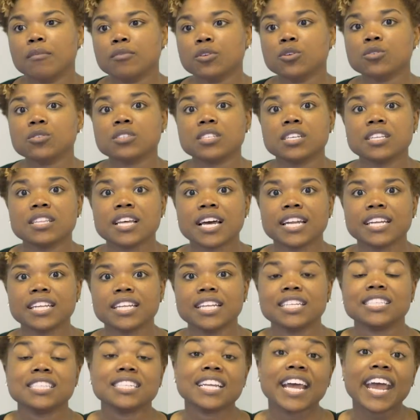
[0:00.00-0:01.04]
you'll see that
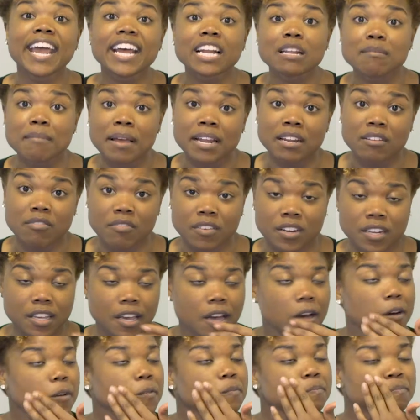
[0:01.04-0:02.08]
it's an animated
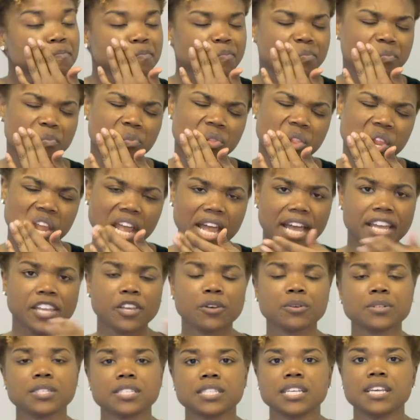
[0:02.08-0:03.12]
video, and
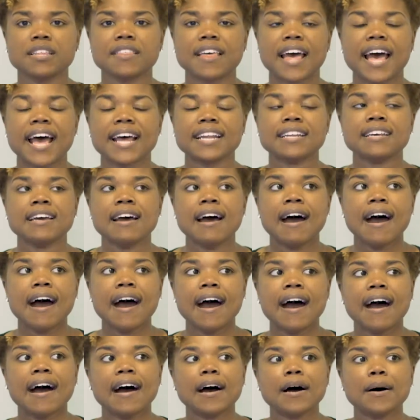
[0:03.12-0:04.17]
you'll see that
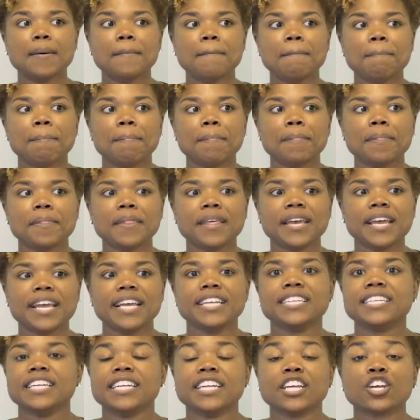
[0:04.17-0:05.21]
he
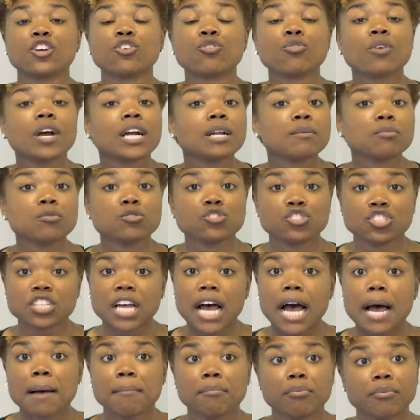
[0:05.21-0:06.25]
did an incredible
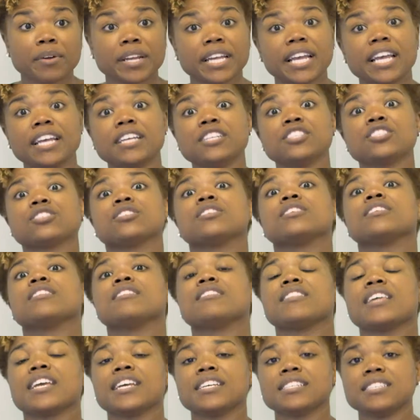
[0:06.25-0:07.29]
job bringing certain
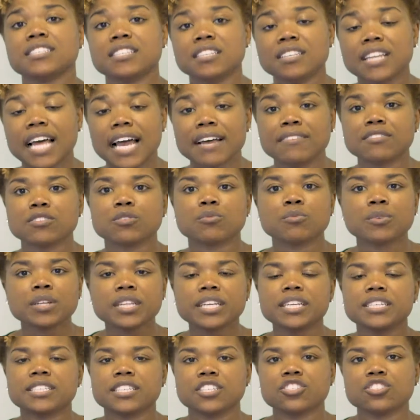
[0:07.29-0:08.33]
things to life. So
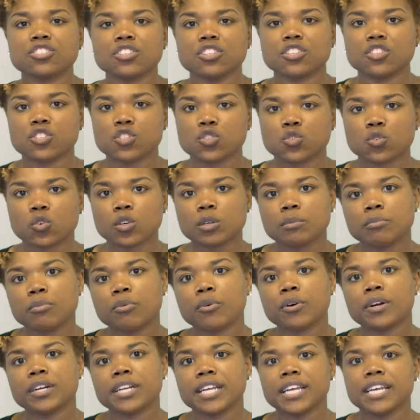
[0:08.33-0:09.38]
really, essentially, the
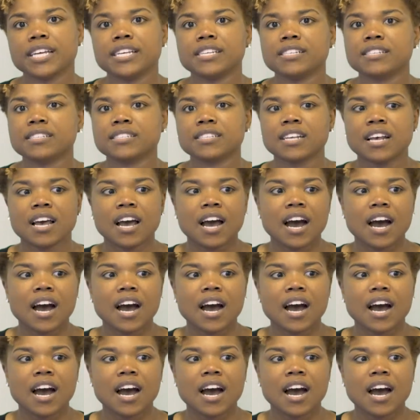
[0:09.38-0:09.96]
storyboard is